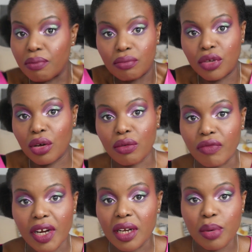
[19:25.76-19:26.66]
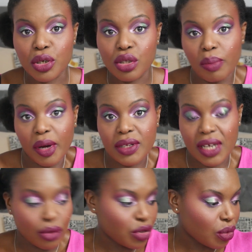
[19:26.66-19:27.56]
you know, really push the boat
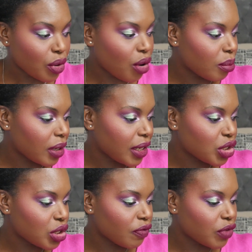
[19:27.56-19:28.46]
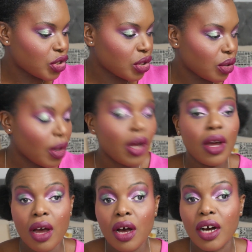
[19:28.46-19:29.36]
out, do a combination of the 2.
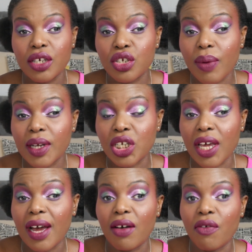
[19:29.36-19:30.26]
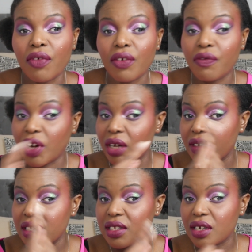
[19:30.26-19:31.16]
I do actually have 5
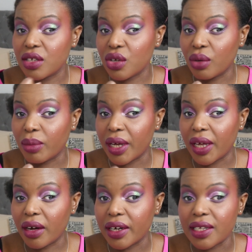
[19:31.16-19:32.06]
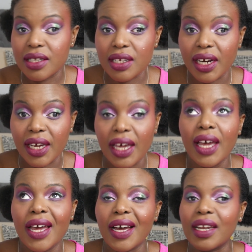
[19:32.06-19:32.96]
and 6 on my eyes today,
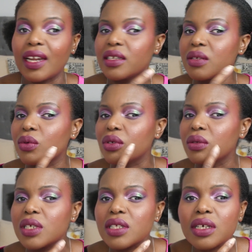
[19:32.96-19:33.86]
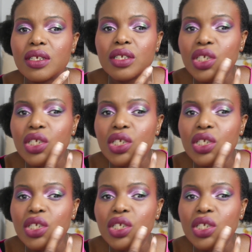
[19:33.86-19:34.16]
and that's what's that?